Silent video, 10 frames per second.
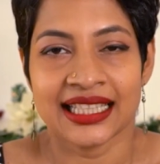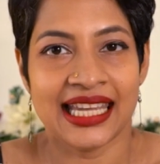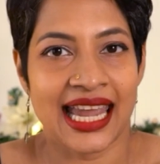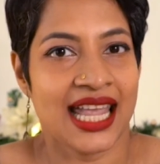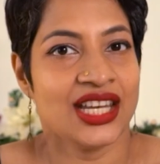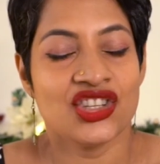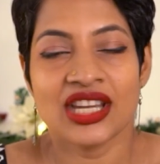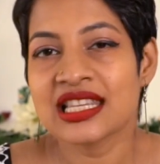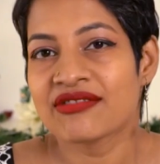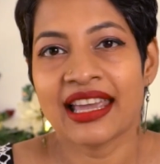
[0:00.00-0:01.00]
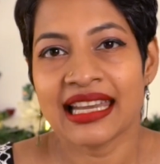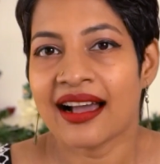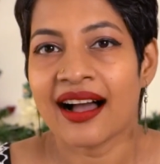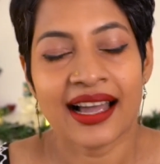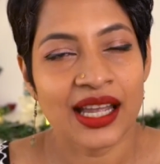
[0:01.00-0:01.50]
the energy is very
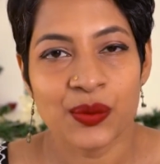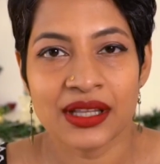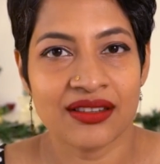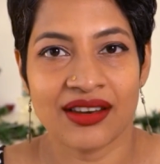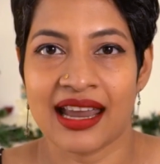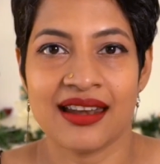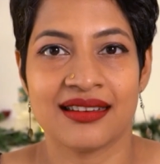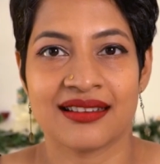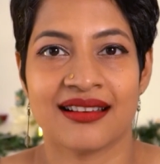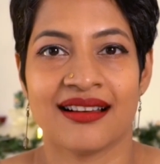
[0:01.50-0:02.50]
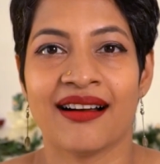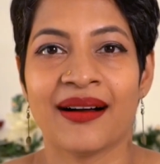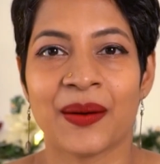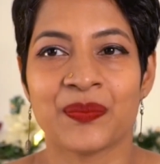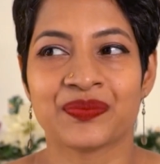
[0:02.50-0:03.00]
high with red.
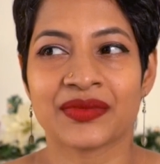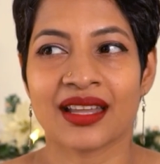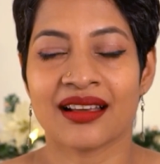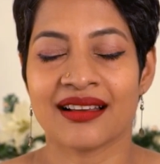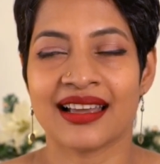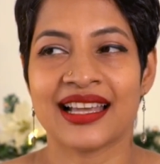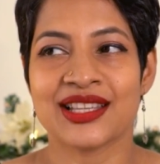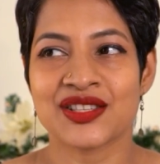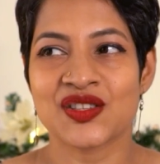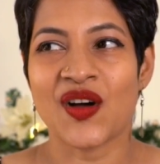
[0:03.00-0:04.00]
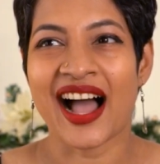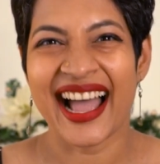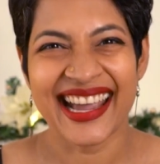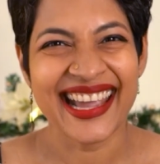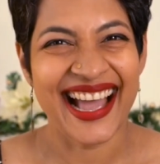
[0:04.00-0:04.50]
So
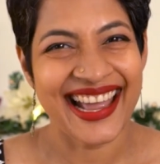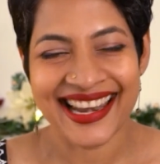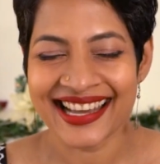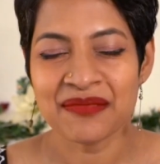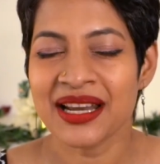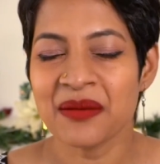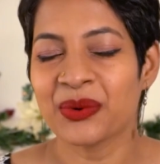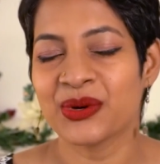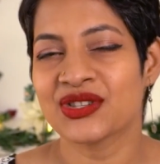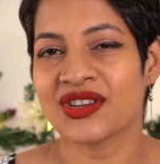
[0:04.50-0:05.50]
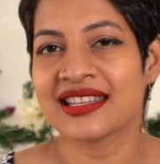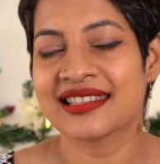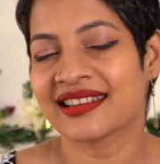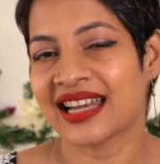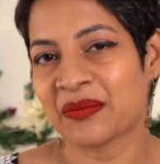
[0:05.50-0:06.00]
I had made a post on
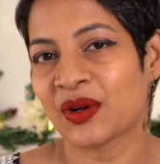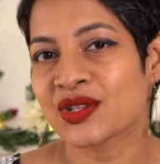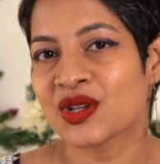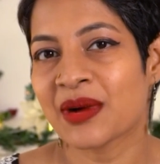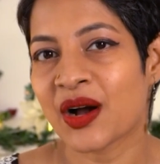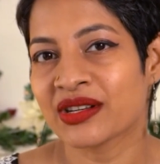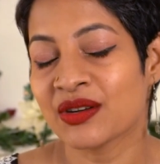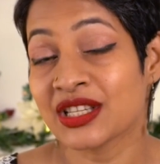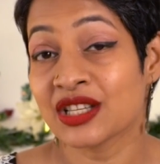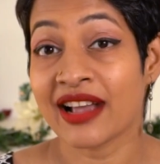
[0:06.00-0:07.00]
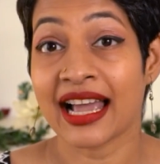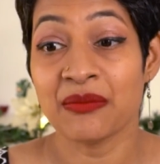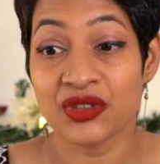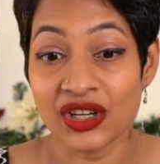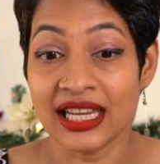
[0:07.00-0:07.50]
Instagram also about it, which is why
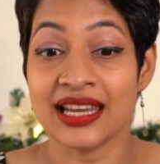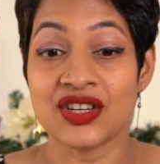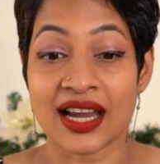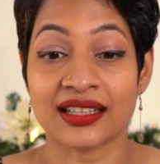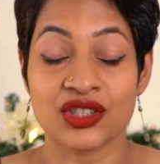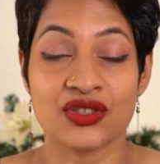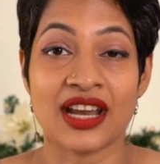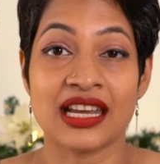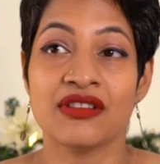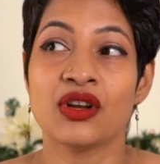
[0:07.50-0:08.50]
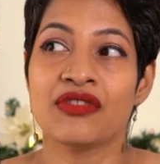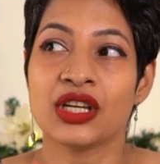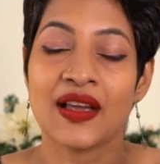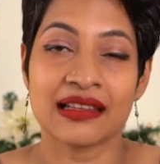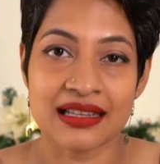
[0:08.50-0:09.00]
I'm really attracted to red. Even on
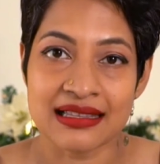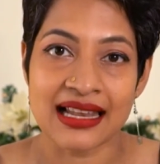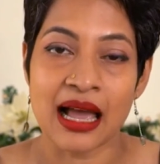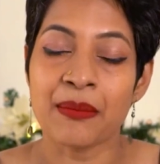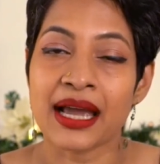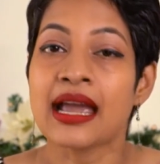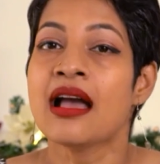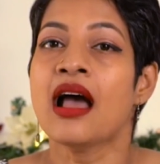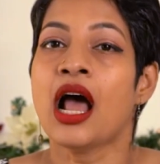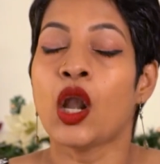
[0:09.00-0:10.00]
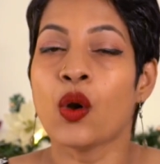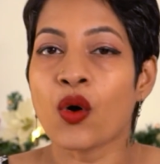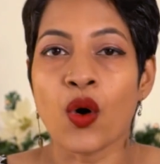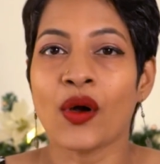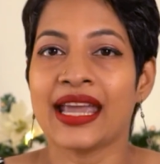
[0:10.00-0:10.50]
Video Excellence Lab, my
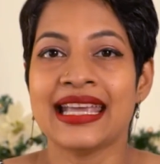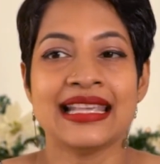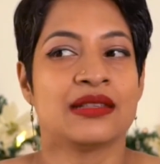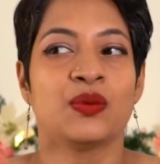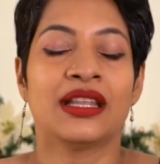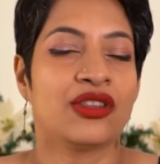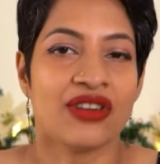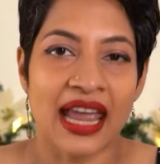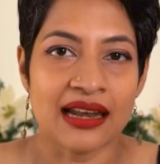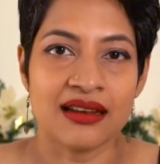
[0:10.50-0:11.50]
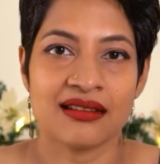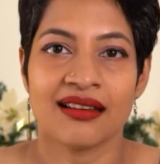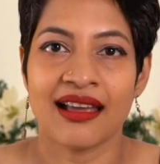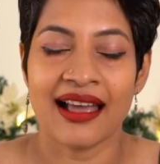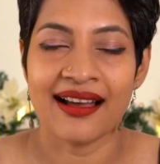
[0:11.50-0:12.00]
logo is with red.
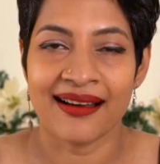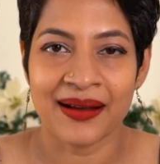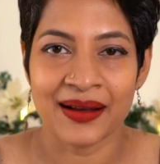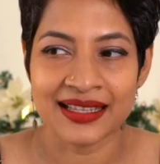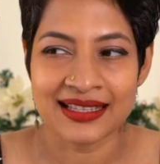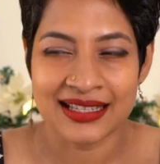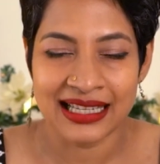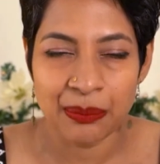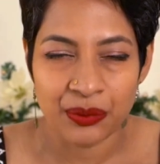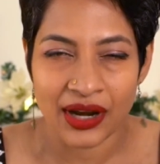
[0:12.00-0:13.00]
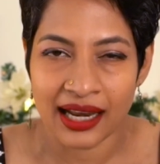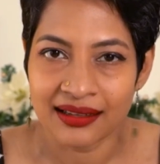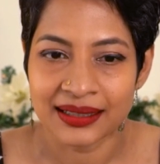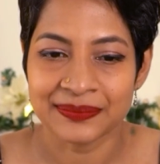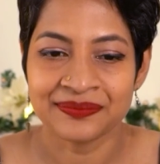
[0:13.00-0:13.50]
There's a deep red,